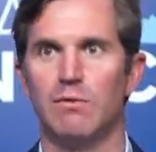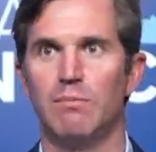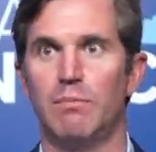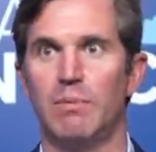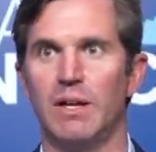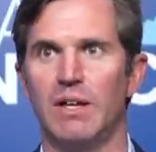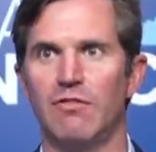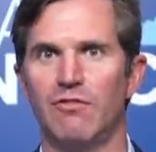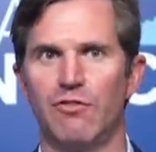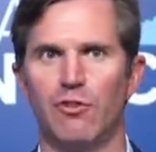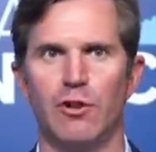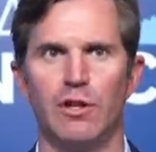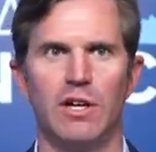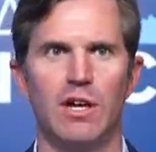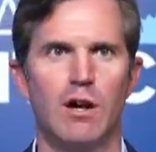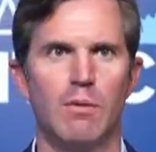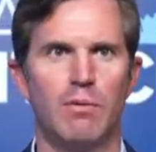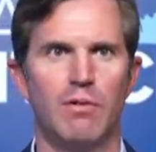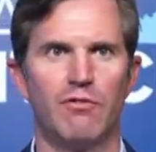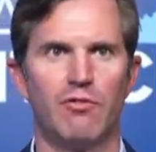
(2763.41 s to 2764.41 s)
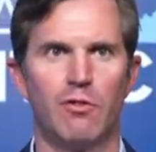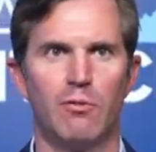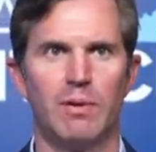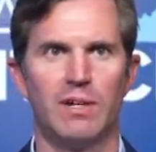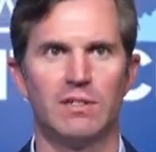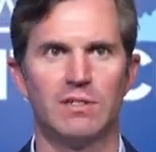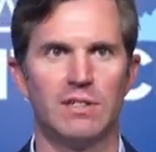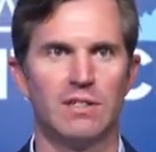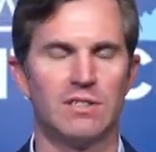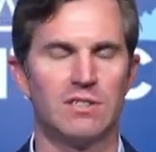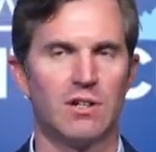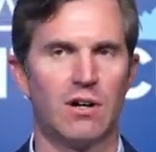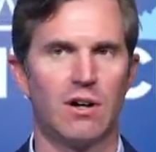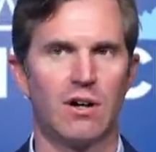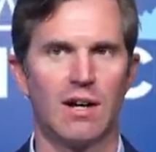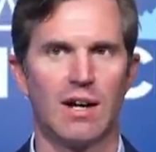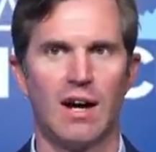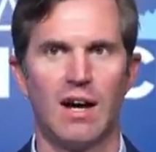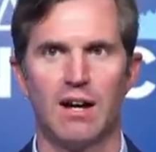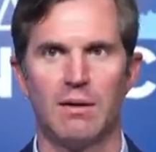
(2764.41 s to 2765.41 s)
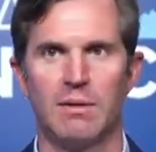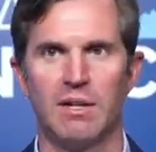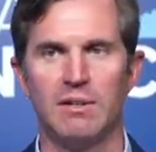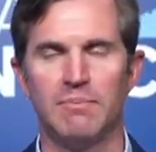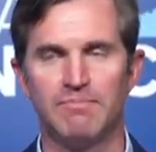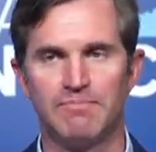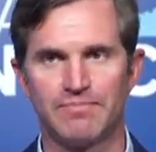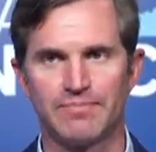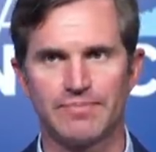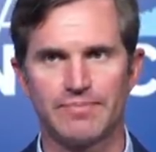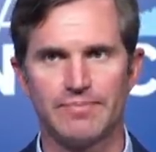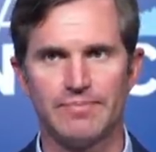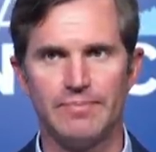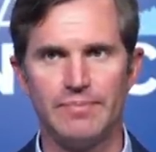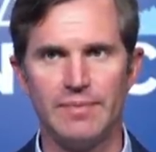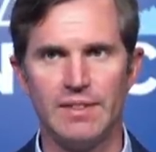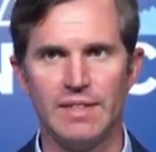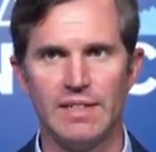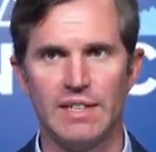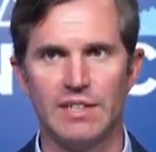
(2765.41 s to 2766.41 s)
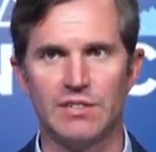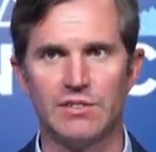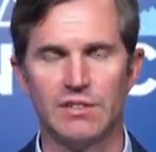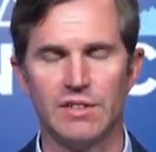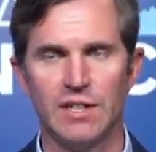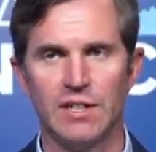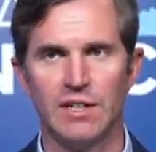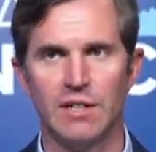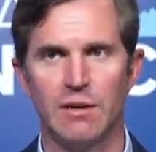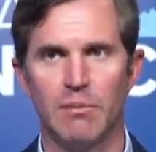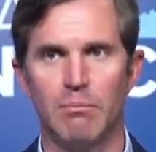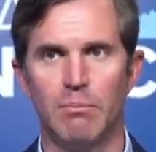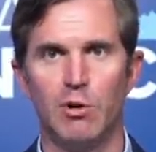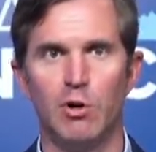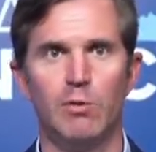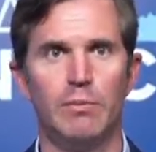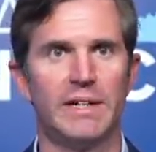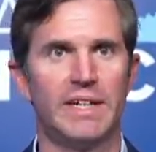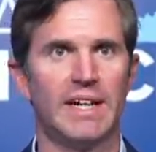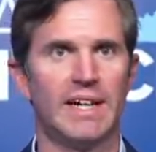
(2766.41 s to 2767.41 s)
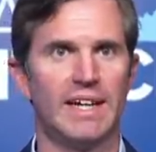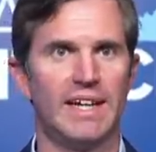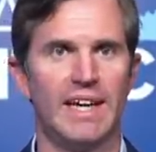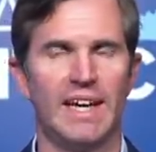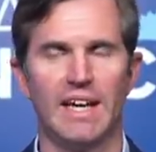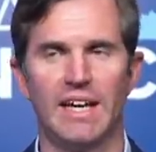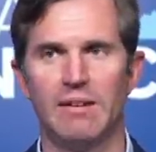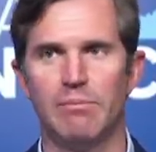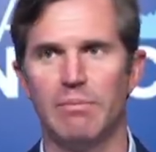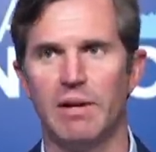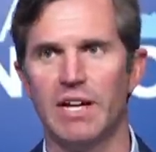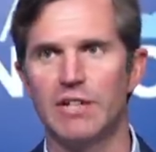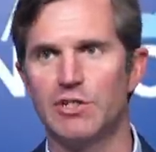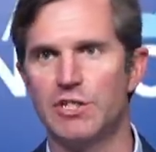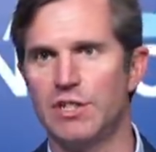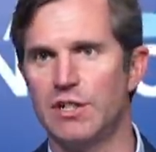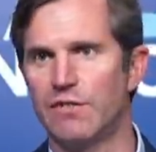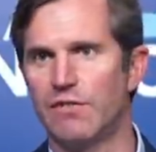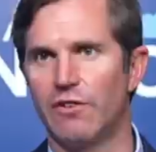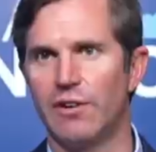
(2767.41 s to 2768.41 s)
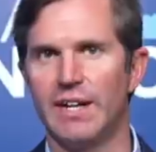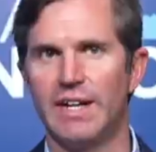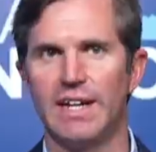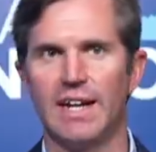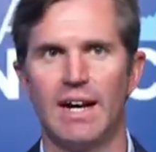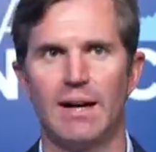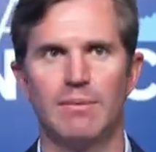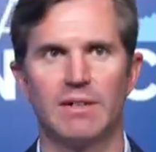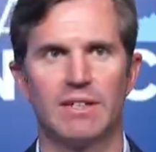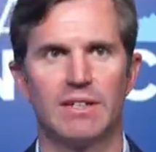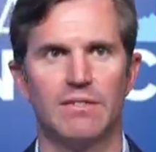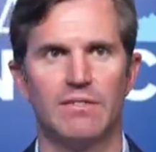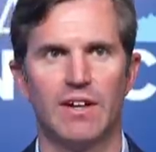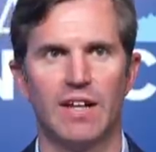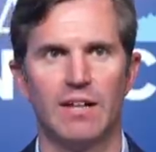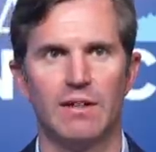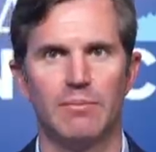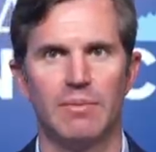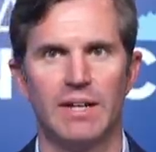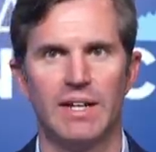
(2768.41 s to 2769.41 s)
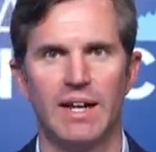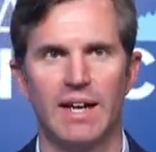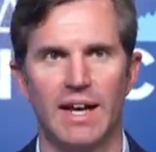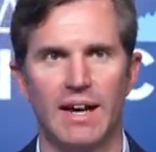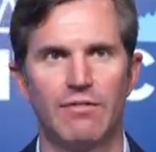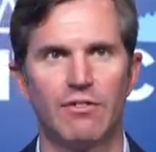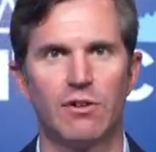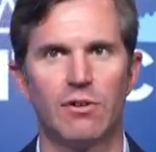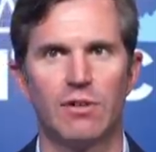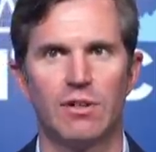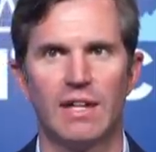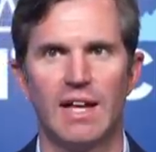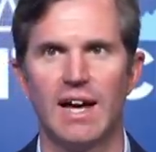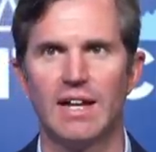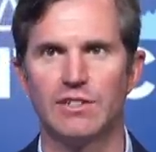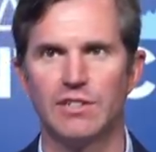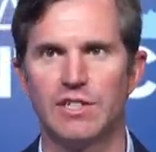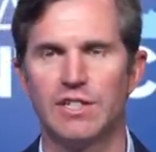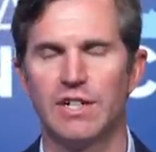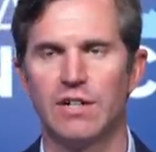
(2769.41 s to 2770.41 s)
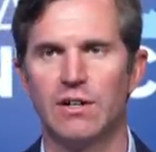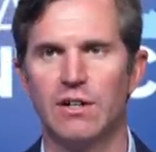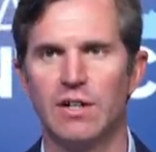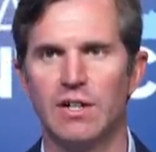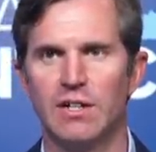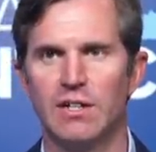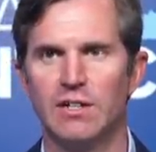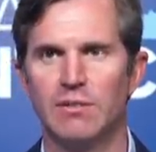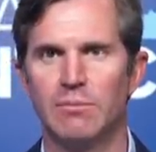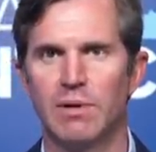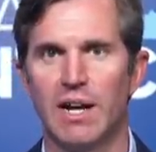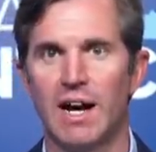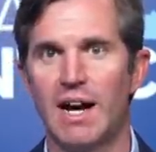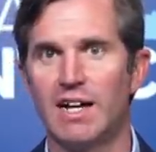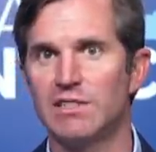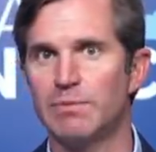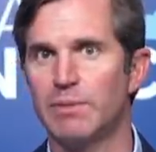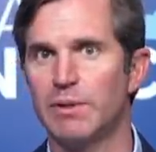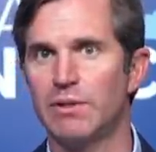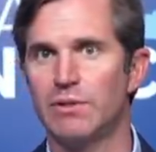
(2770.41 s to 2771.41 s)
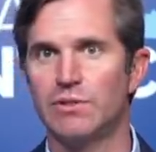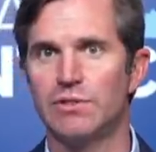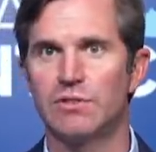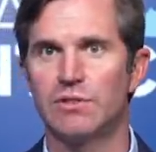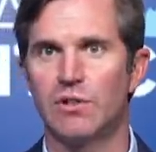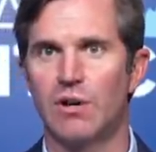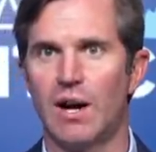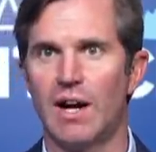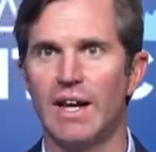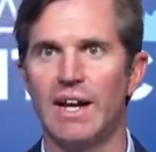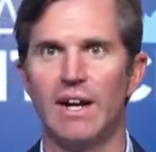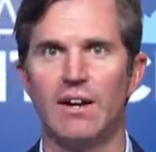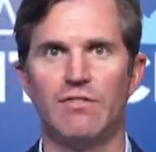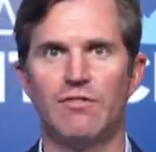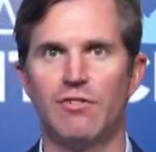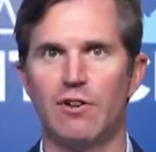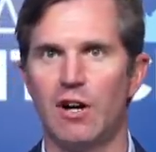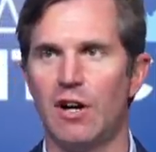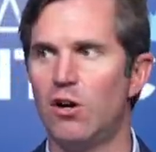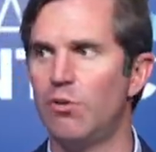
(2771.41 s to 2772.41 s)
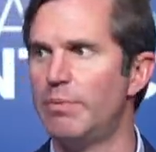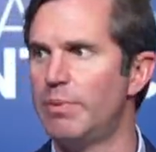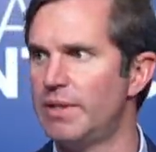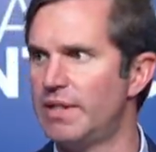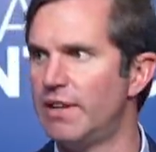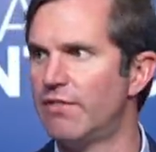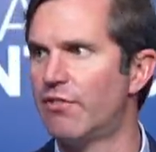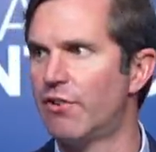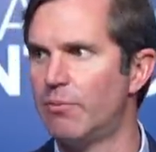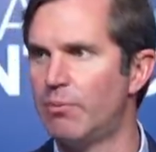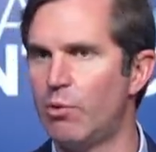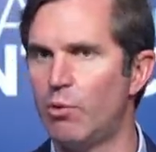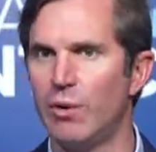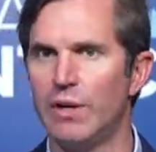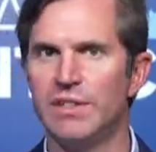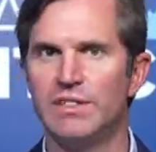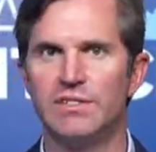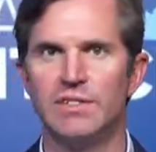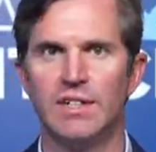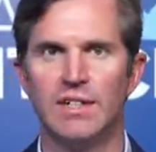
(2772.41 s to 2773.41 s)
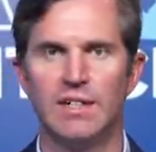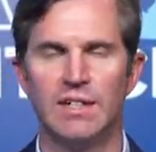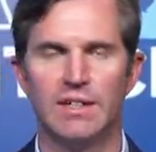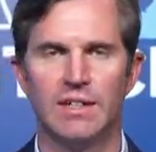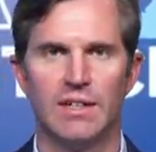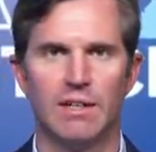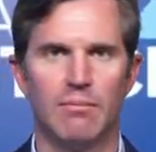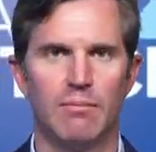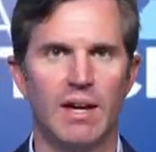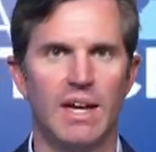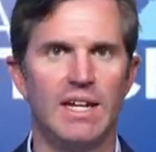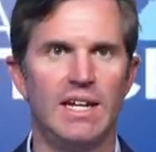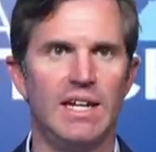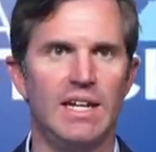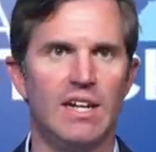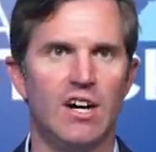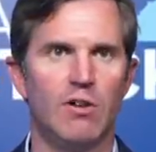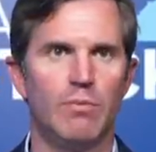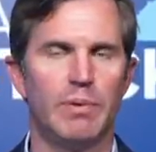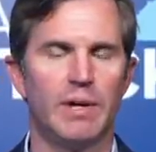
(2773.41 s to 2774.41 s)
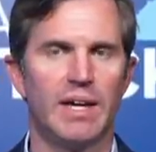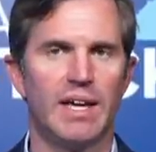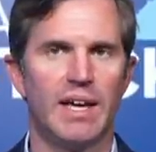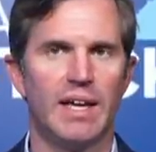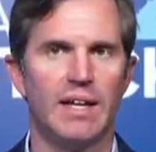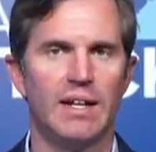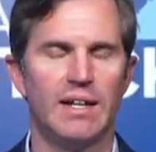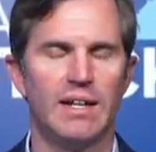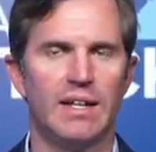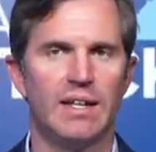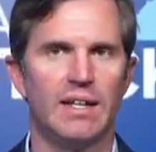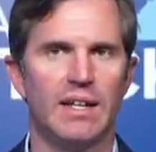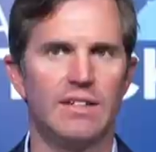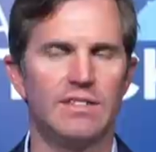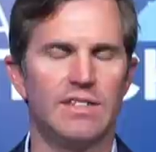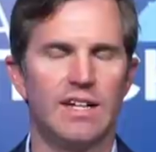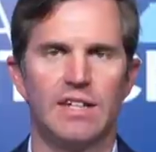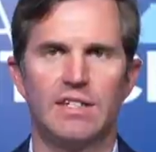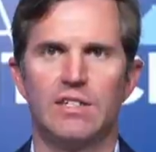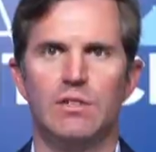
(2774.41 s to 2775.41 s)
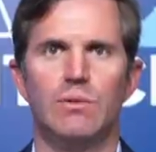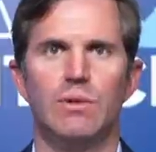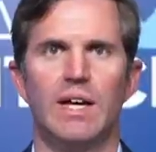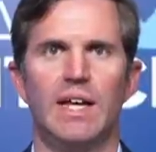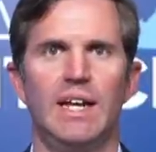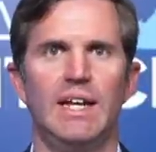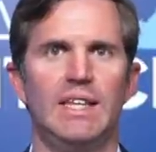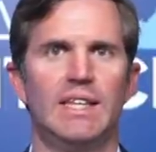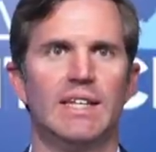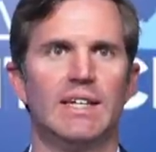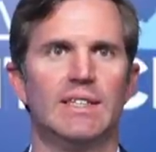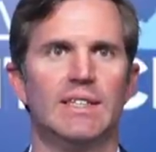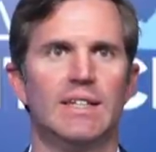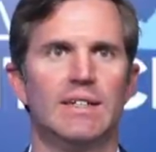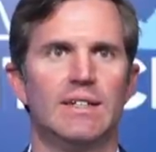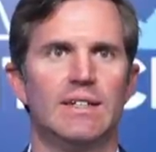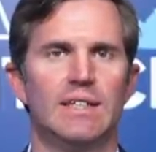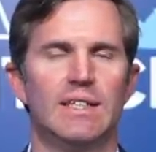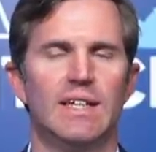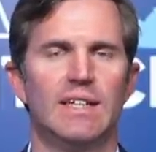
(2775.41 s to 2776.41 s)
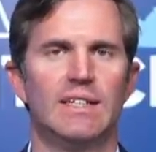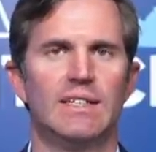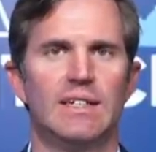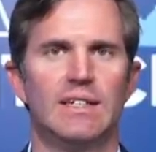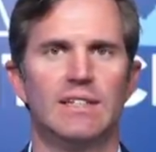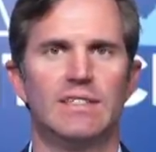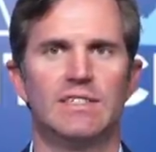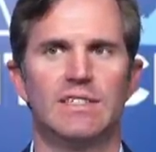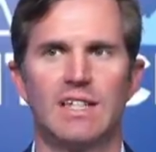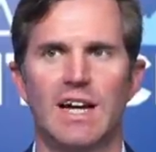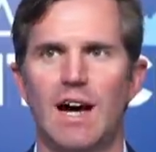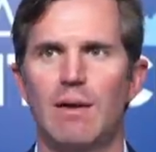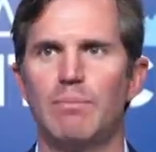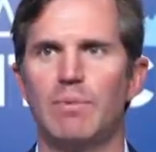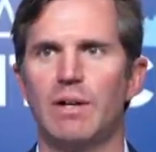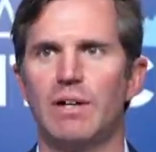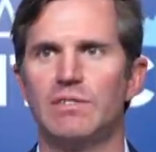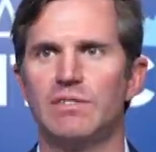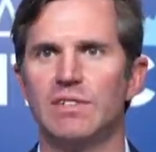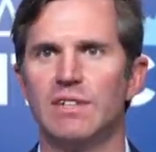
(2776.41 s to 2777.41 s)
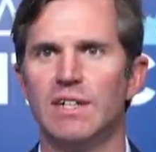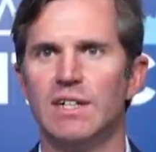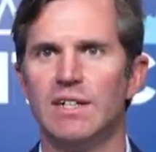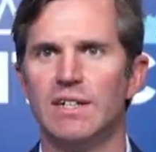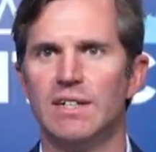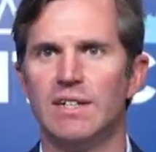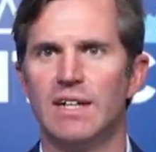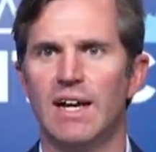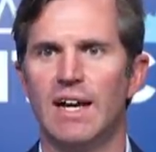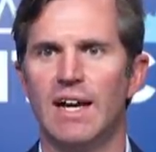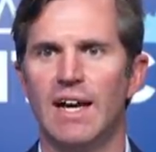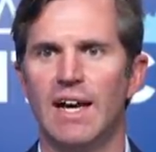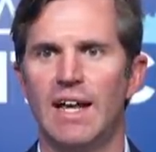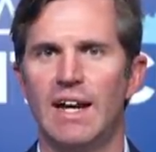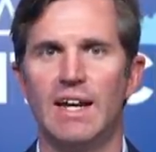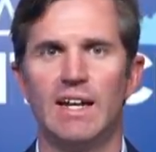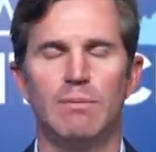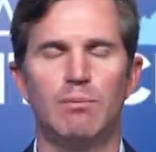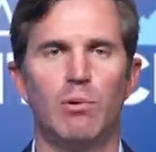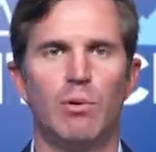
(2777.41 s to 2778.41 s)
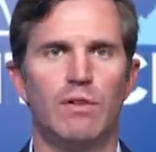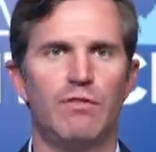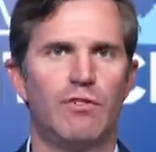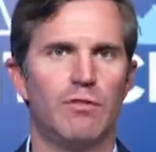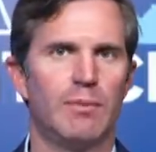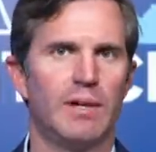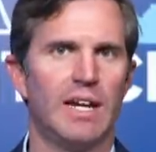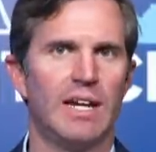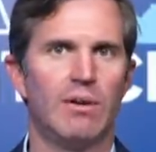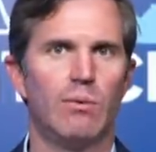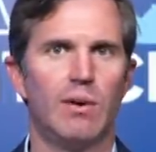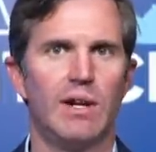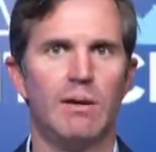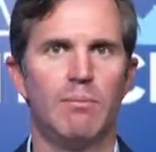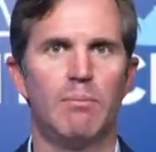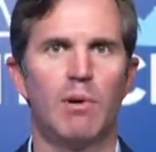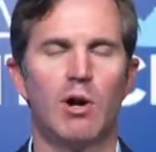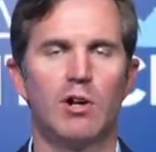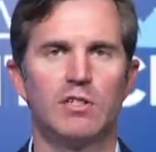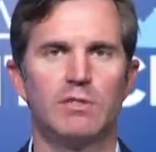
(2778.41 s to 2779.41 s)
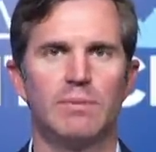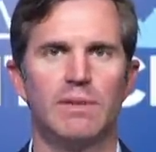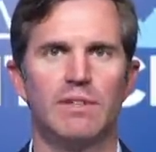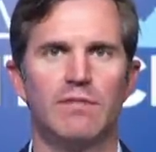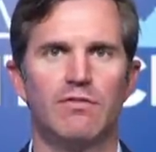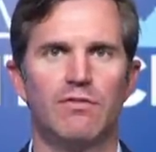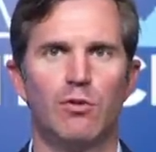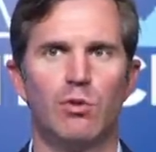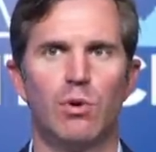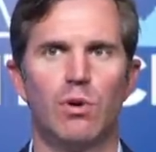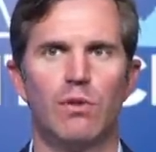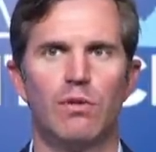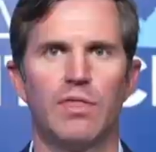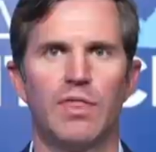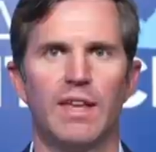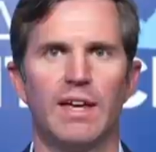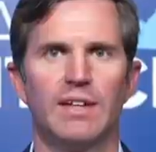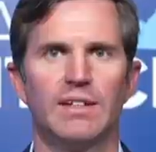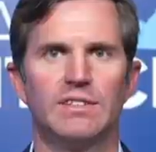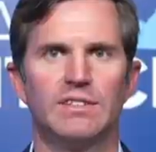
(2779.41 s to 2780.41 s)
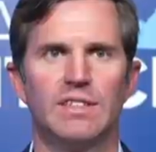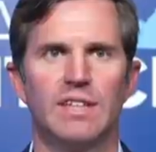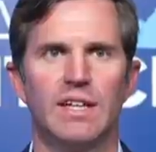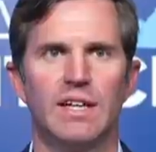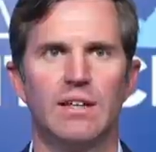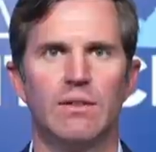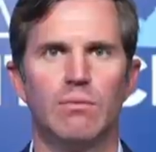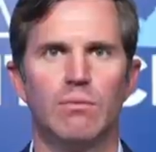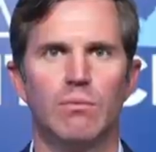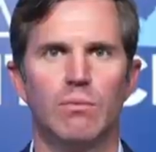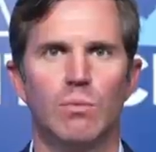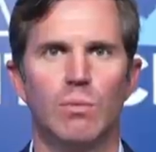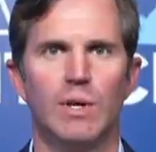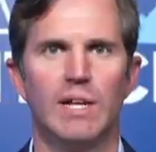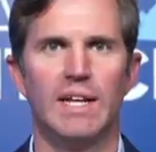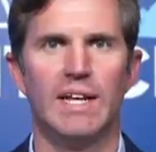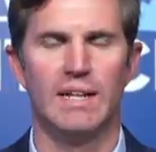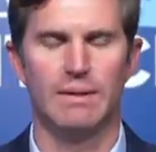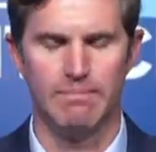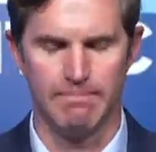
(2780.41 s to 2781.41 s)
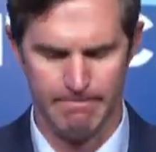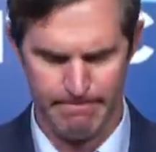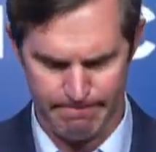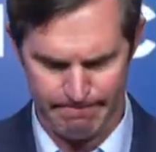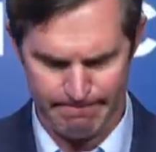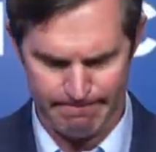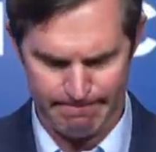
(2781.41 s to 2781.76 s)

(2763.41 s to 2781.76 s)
We've been fully open for business. Our economy is booming again. Best year for economic development ever last year. But hospitals crying out for help at different points that may need help again. And let's not do anything that could stop us at any point from getting reimbursement for things that we need.